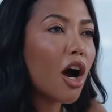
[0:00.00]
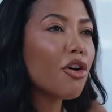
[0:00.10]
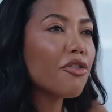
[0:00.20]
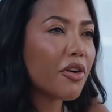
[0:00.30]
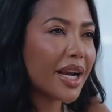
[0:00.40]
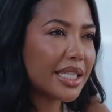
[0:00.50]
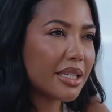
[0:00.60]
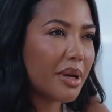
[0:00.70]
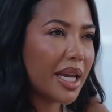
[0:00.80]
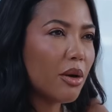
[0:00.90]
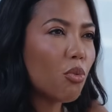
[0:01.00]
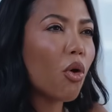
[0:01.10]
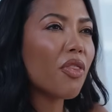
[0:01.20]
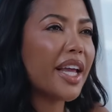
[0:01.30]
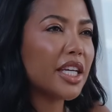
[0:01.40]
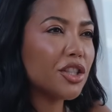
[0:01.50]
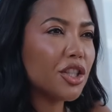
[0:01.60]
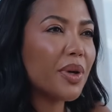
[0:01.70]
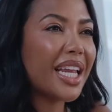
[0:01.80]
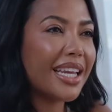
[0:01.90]
overestimate what they can
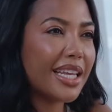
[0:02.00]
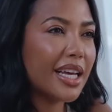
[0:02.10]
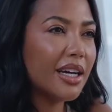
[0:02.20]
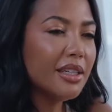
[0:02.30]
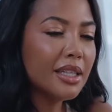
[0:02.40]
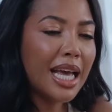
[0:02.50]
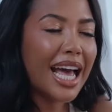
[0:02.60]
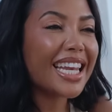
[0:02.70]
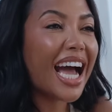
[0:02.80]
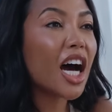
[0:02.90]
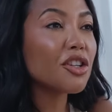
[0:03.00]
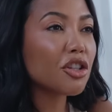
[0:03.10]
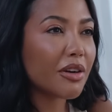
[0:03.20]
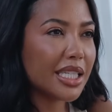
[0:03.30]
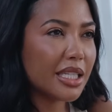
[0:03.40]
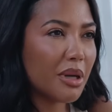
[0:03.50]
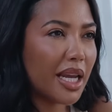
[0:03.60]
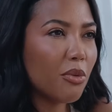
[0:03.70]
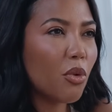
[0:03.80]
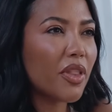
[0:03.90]
do in a year and
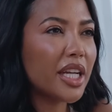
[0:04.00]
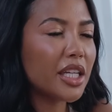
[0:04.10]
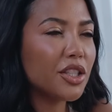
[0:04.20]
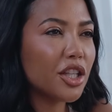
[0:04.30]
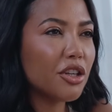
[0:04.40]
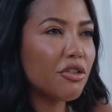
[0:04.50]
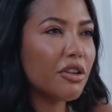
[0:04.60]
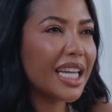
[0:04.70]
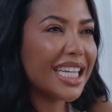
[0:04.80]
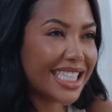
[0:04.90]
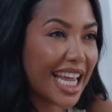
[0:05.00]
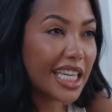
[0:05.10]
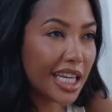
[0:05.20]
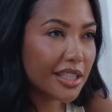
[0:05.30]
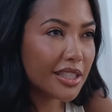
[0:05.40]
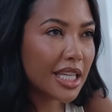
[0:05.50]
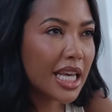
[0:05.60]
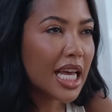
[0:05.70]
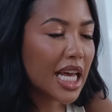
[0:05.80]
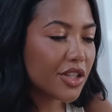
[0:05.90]
underestimate what they can do in 10 years.
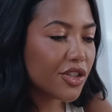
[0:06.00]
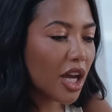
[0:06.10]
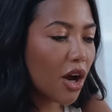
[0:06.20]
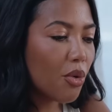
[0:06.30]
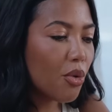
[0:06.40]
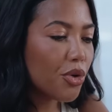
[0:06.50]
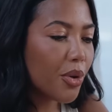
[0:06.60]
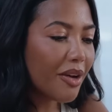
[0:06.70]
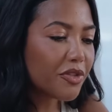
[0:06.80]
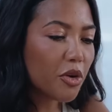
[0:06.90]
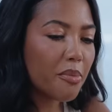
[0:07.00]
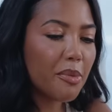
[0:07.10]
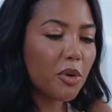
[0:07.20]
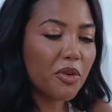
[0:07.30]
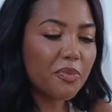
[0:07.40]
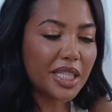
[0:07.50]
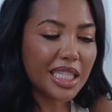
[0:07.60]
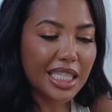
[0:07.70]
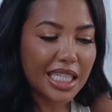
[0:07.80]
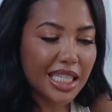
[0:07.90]
And so you have to remember with
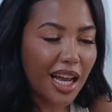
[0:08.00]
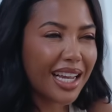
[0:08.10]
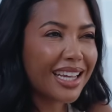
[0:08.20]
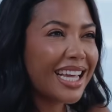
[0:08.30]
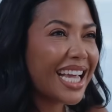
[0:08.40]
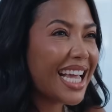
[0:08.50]
businesses, like,